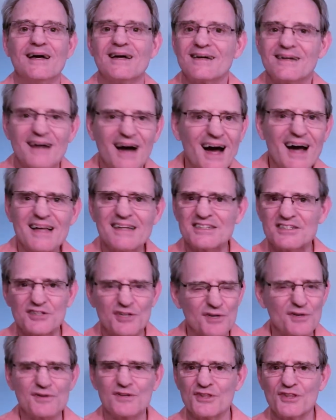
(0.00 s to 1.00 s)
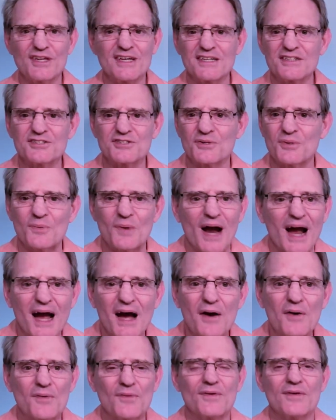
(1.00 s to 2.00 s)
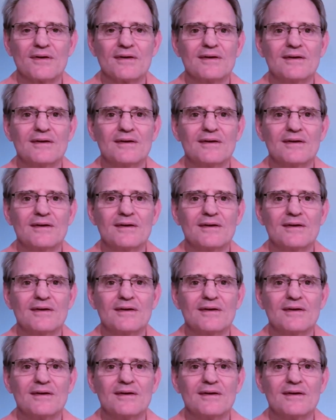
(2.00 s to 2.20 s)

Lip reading: God turned things around.